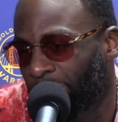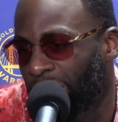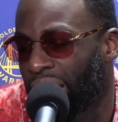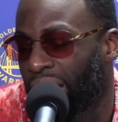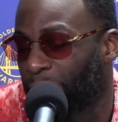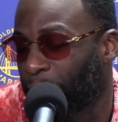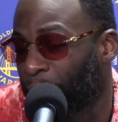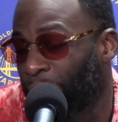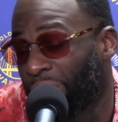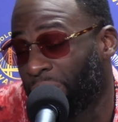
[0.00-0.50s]

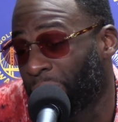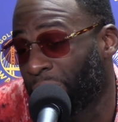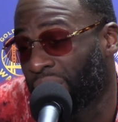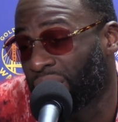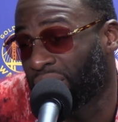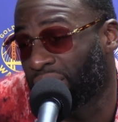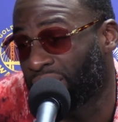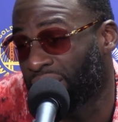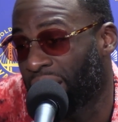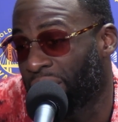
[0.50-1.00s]
Had pretty
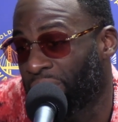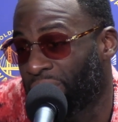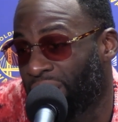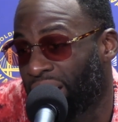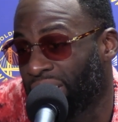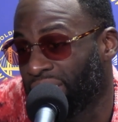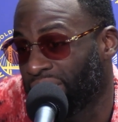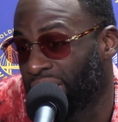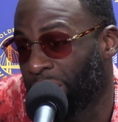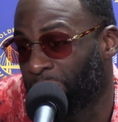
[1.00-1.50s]
much a top
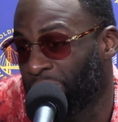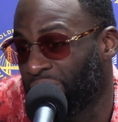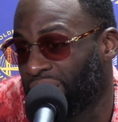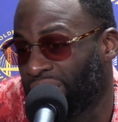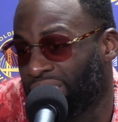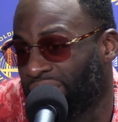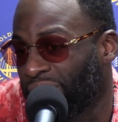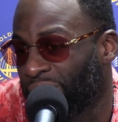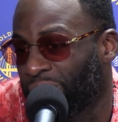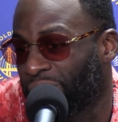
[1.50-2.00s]
5, top
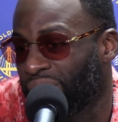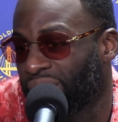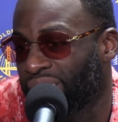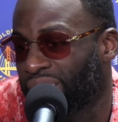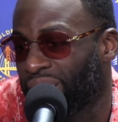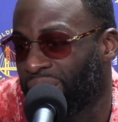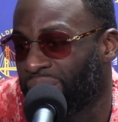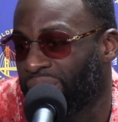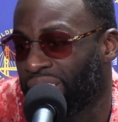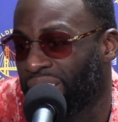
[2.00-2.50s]
10
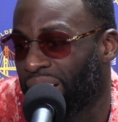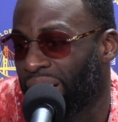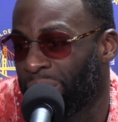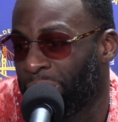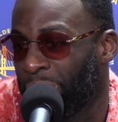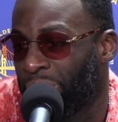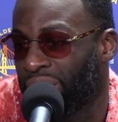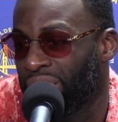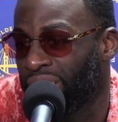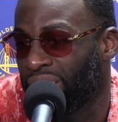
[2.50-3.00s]
defense every year
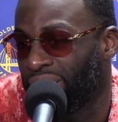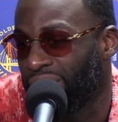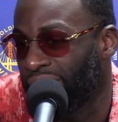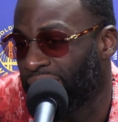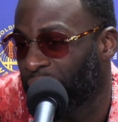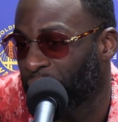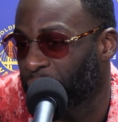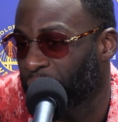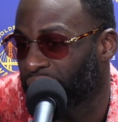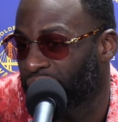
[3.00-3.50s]
I've been in the
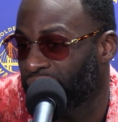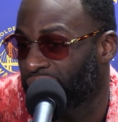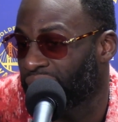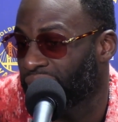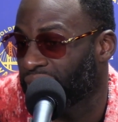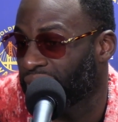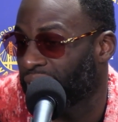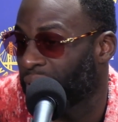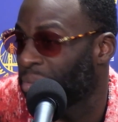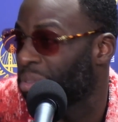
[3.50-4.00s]
league, with the
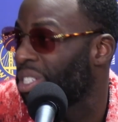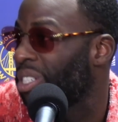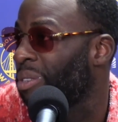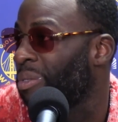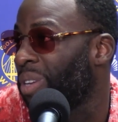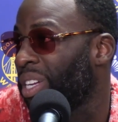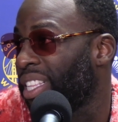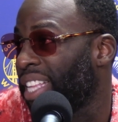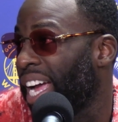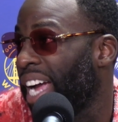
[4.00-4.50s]

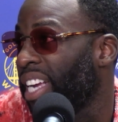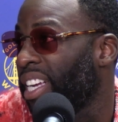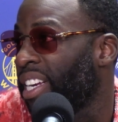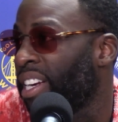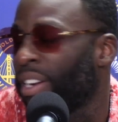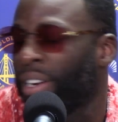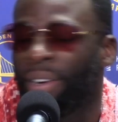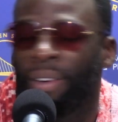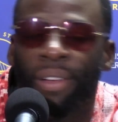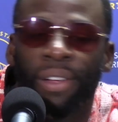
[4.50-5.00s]
exception of that
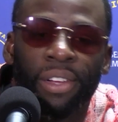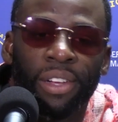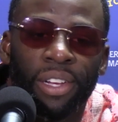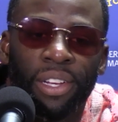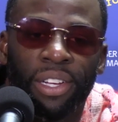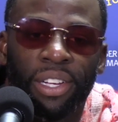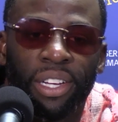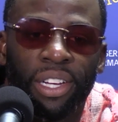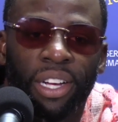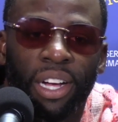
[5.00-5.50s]
year.
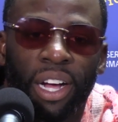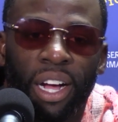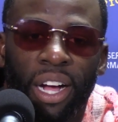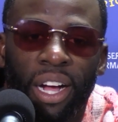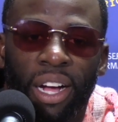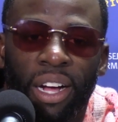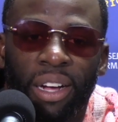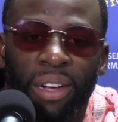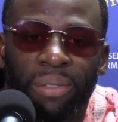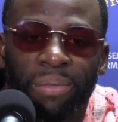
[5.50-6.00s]

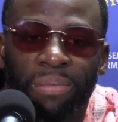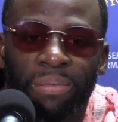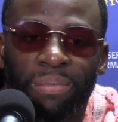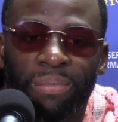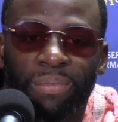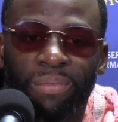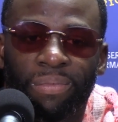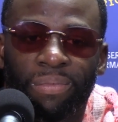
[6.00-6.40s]
Tom